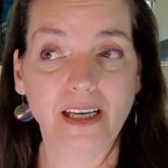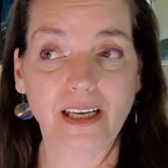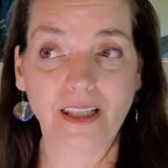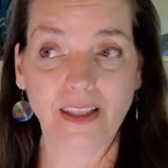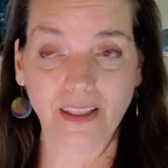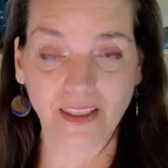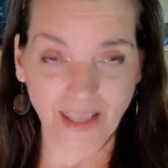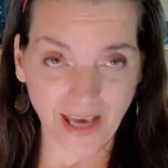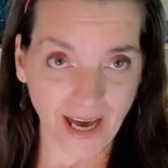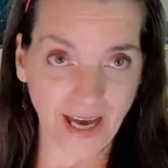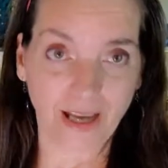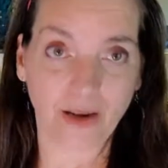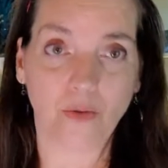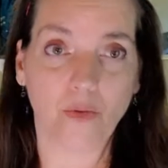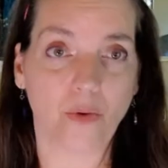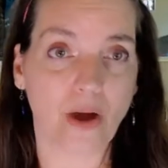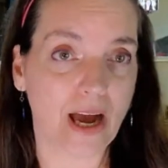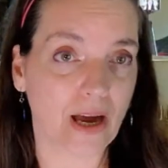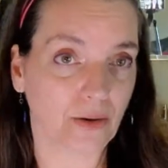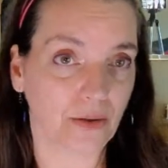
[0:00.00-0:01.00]
That
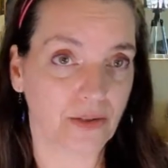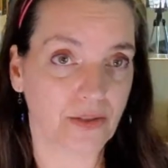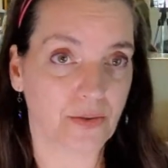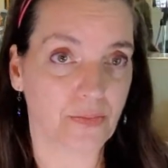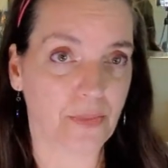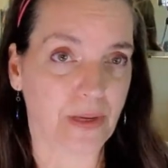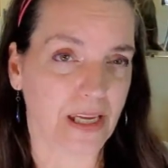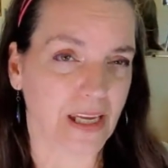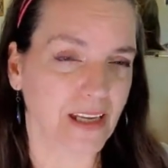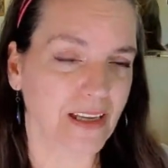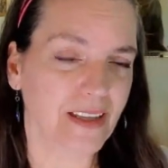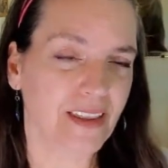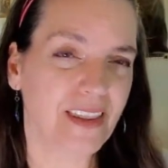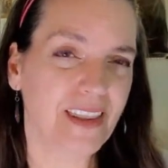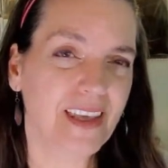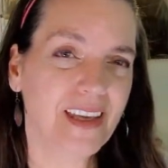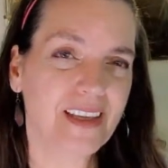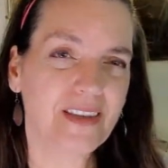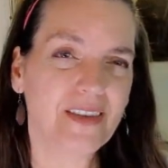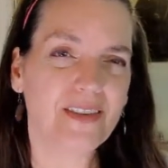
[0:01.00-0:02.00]
wows me.
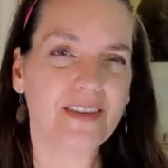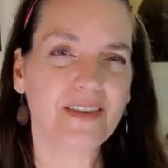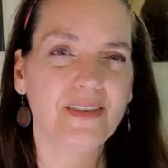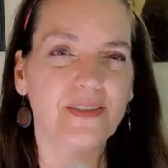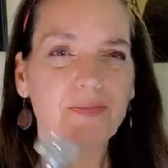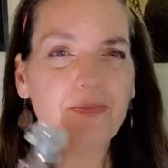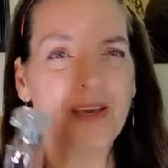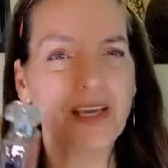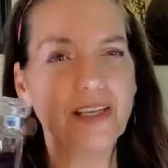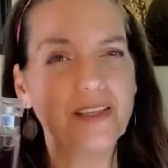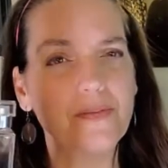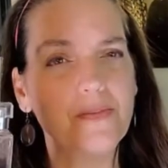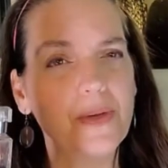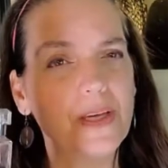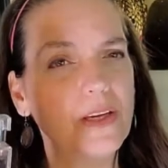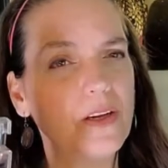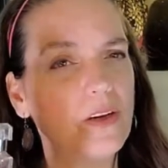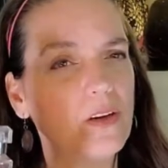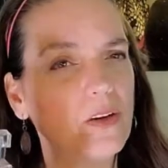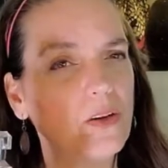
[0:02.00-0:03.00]
This makes
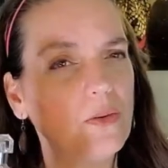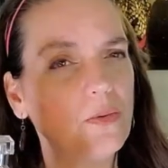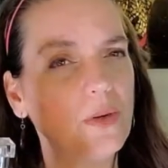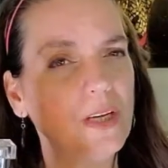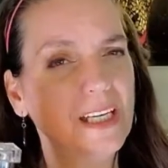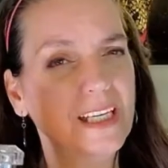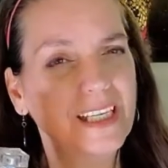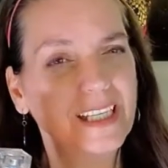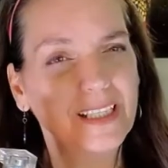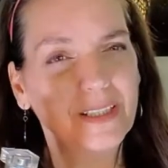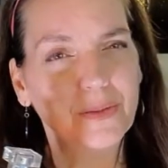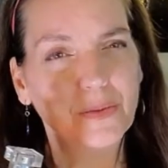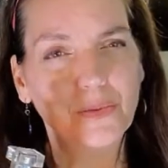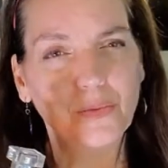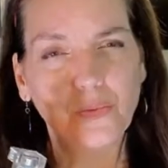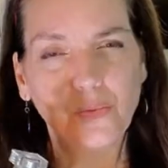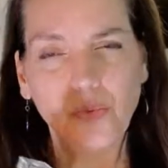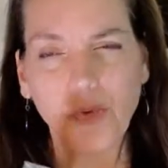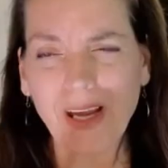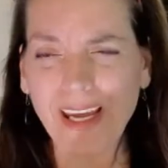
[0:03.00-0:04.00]
me go,
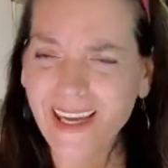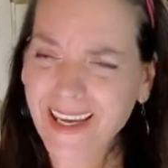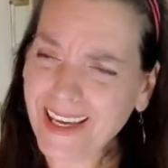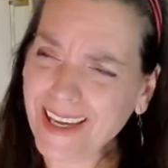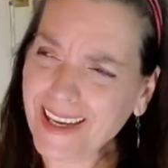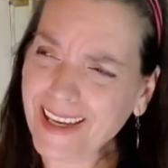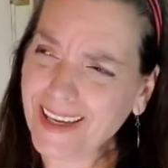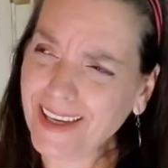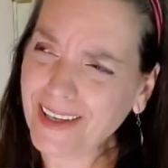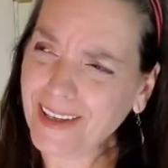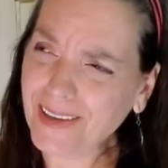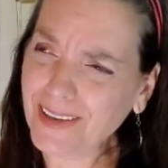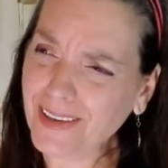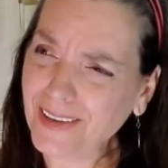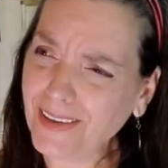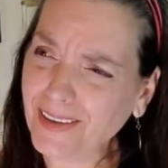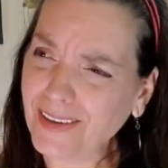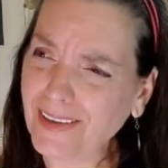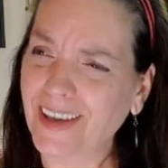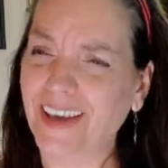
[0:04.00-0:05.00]

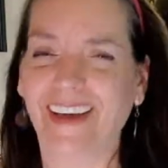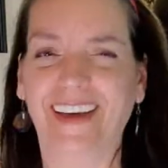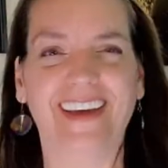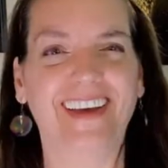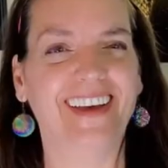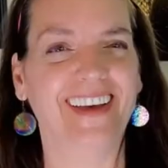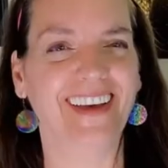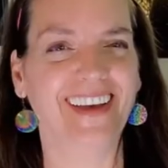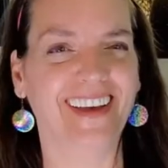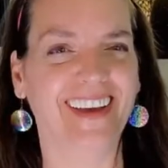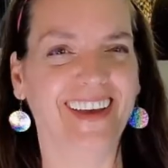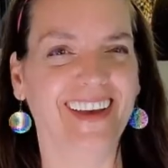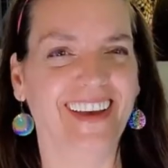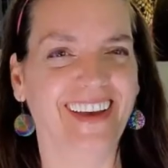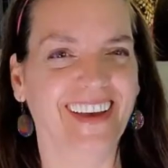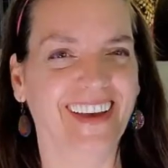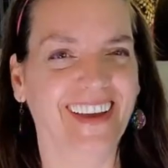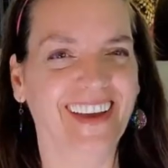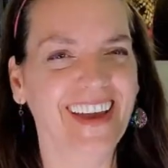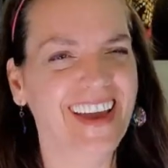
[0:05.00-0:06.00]
well,
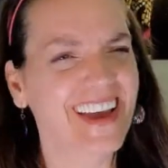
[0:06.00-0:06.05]
not